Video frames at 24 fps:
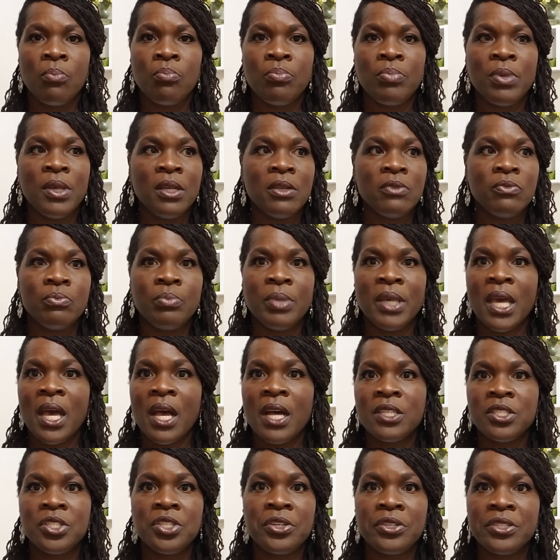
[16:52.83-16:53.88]

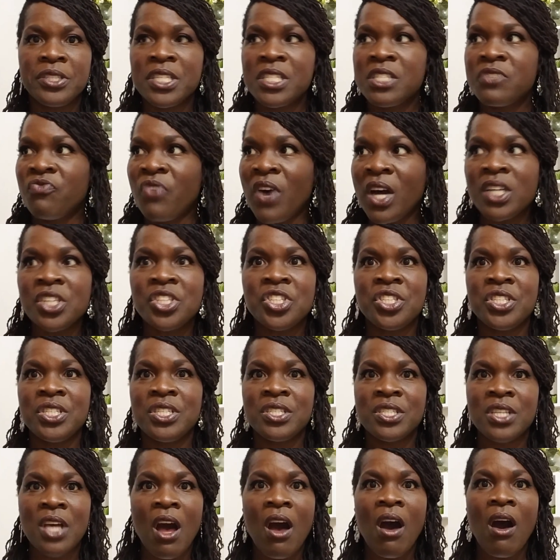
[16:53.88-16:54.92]
your dysfunction
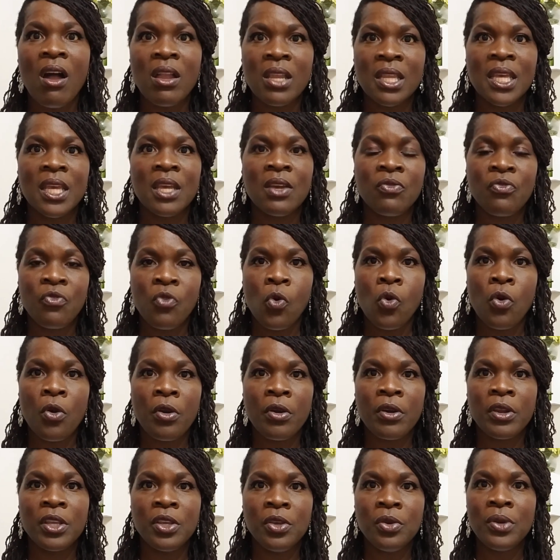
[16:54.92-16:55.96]
is calling for
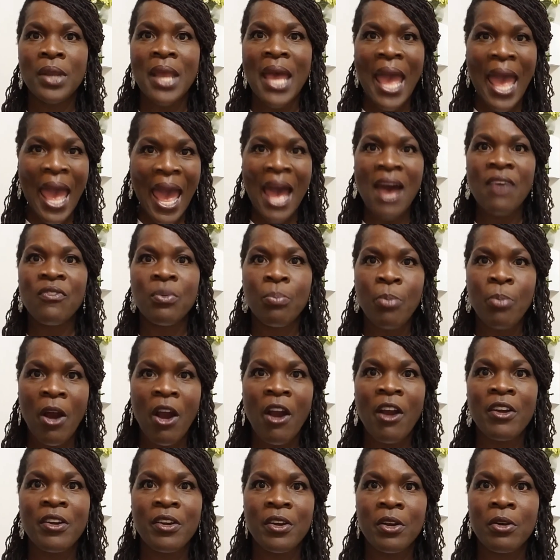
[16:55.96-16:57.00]
you to have a
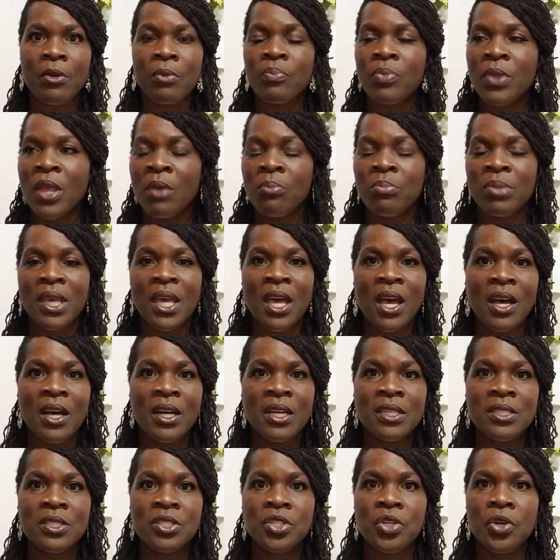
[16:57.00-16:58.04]
partner,
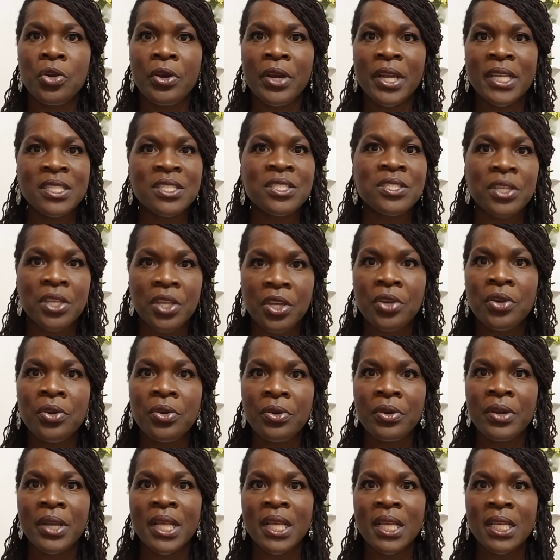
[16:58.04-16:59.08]
because your
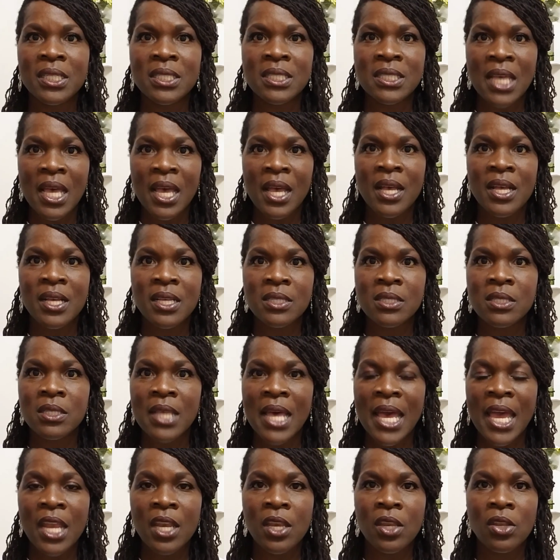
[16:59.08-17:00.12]
insecurity says
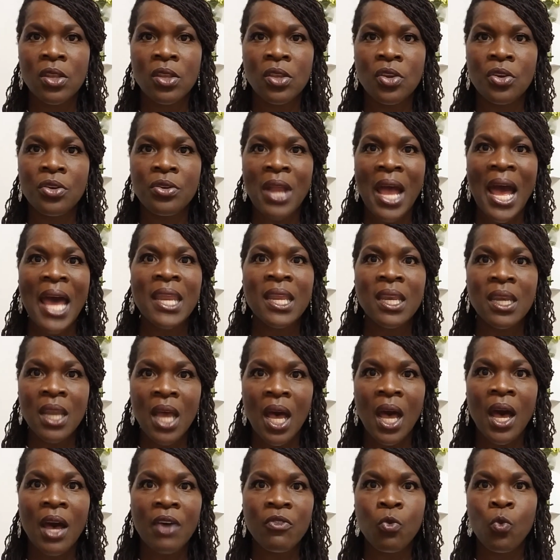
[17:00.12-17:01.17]
that you're not
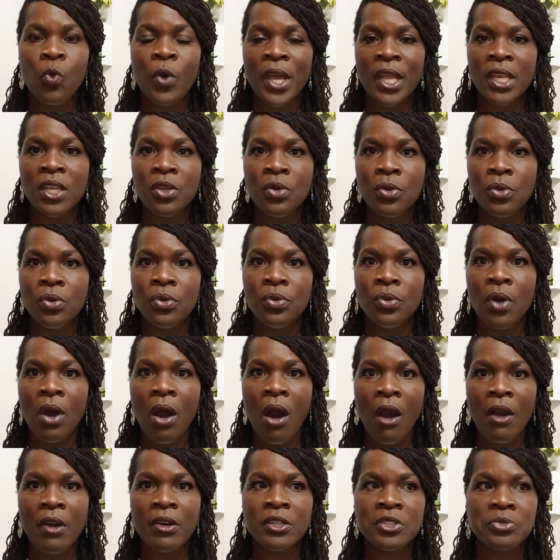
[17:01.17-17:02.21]
enough when you
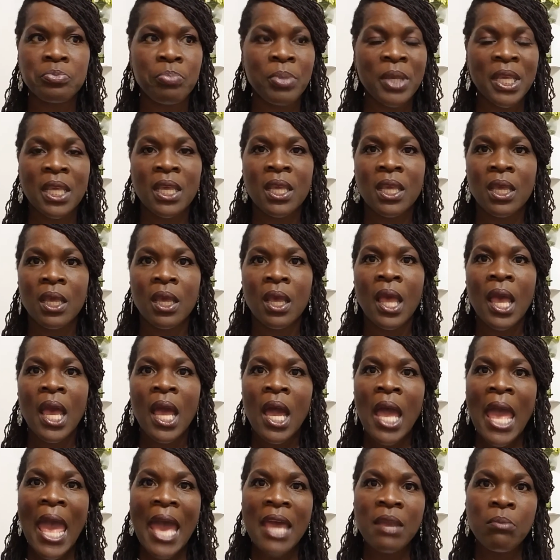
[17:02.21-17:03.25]
aren't being
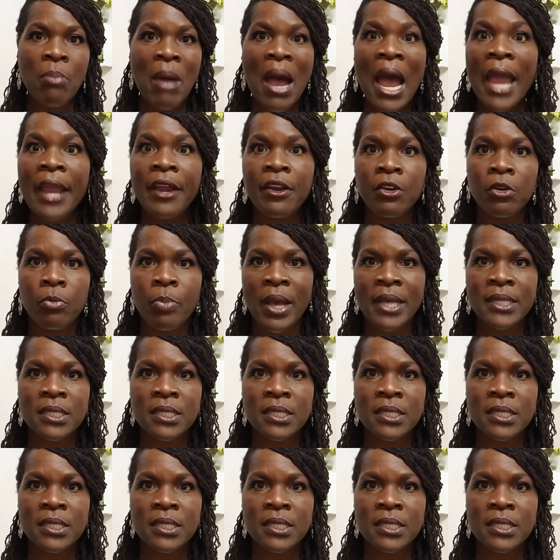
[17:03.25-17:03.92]
admired by